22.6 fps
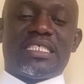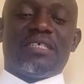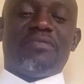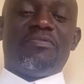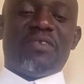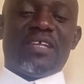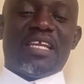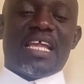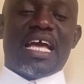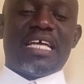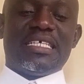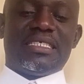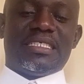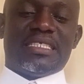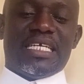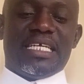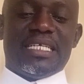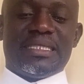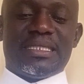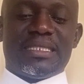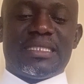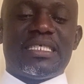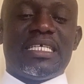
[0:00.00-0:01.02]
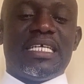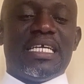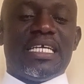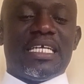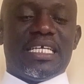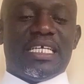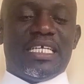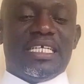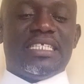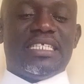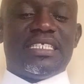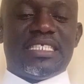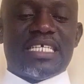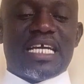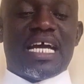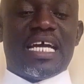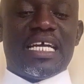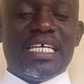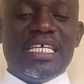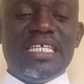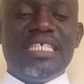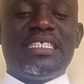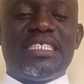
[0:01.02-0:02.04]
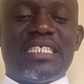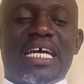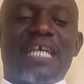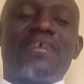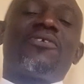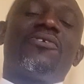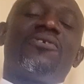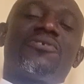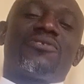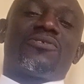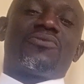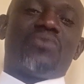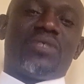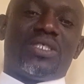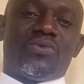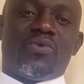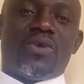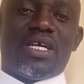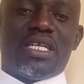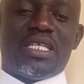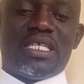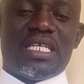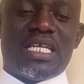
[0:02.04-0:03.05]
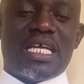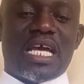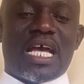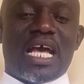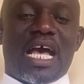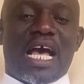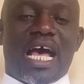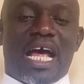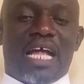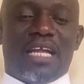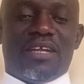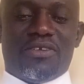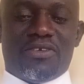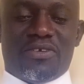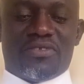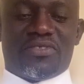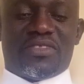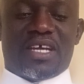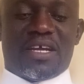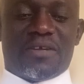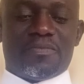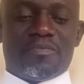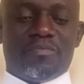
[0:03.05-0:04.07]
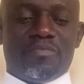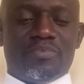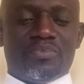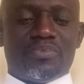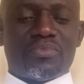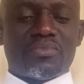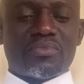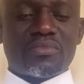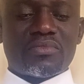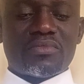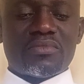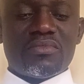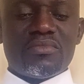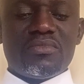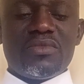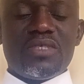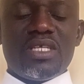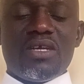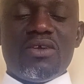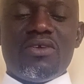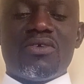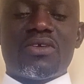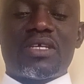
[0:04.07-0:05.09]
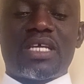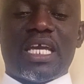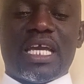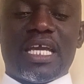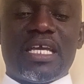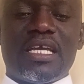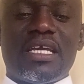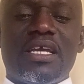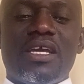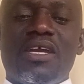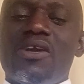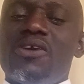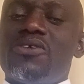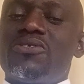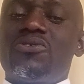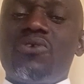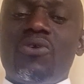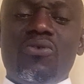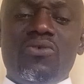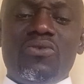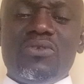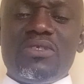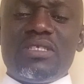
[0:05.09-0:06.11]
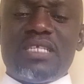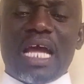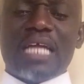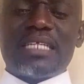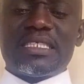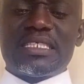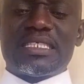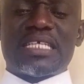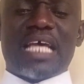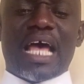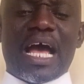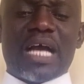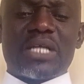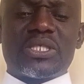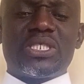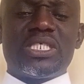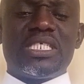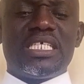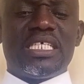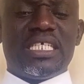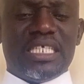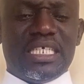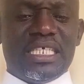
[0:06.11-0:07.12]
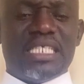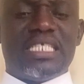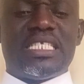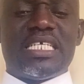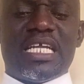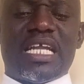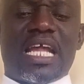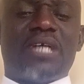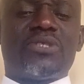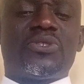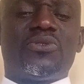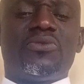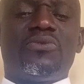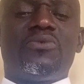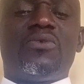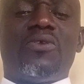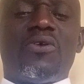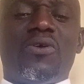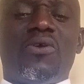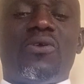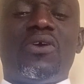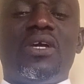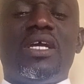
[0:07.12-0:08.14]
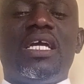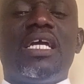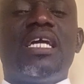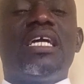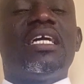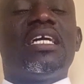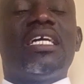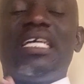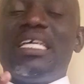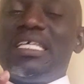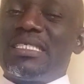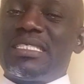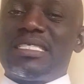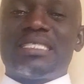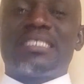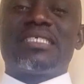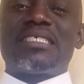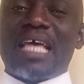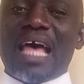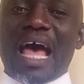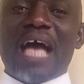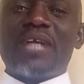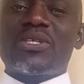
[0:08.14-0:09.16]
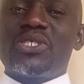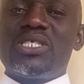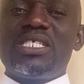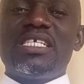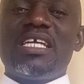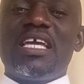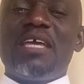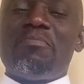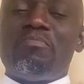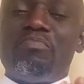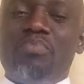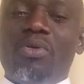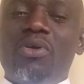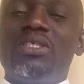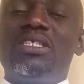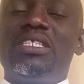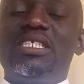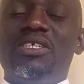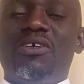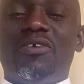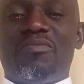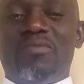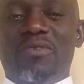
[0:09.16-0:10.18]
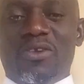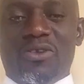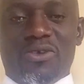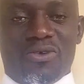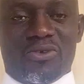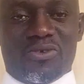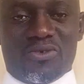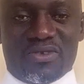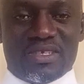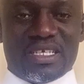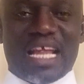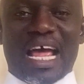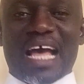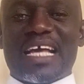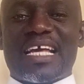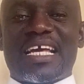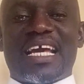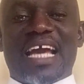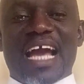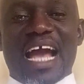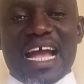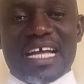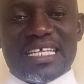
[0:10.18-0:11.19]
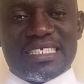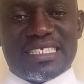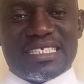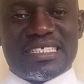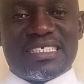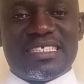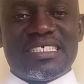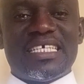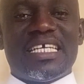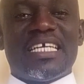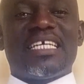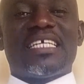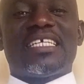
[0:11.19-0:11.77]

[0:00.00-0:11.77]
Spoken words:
civilized states in their intercourse with one another. Okay, so that is actually international law. It is actually a body of law that guides,